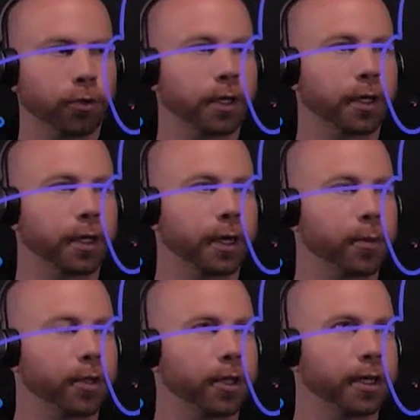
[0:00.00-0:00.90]
an
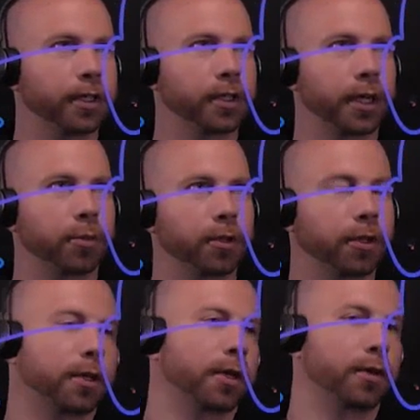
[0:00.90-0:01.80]
emulated example
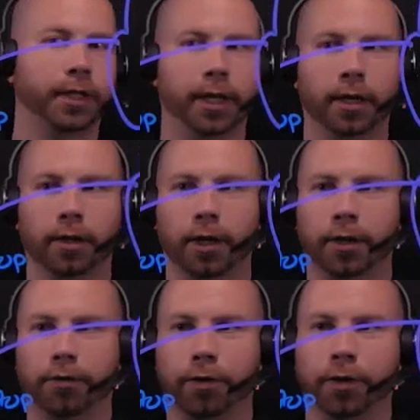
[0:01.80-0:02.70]
of a day in the
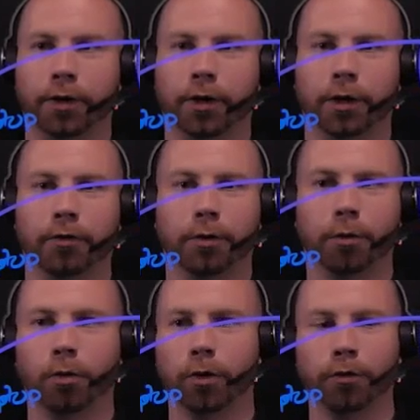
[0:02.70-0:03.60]
life of a
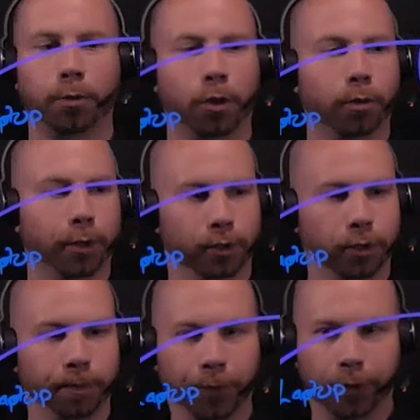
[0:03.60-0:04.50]
work from home
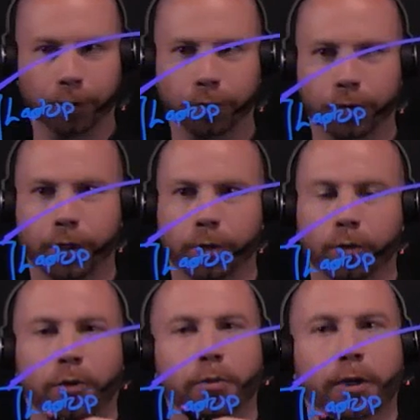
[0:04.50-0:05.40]
user who's going to
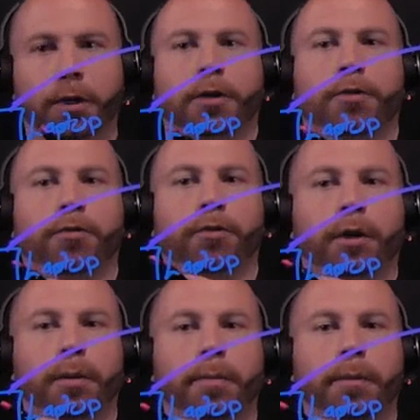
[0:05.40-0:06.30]
roam
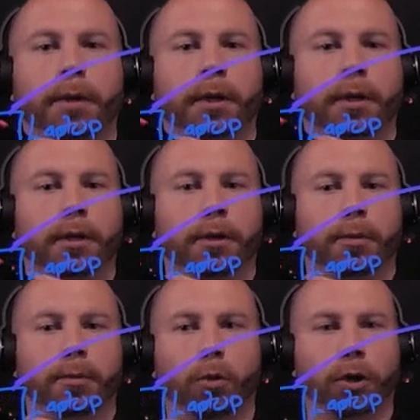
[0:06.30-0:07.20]
from
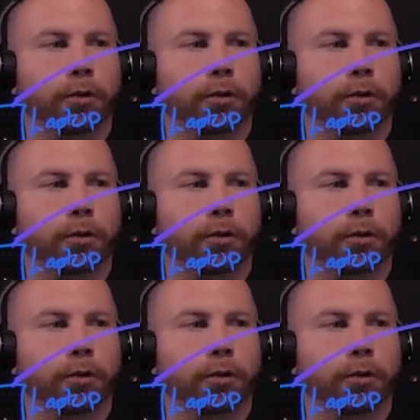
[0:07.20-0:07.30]
working from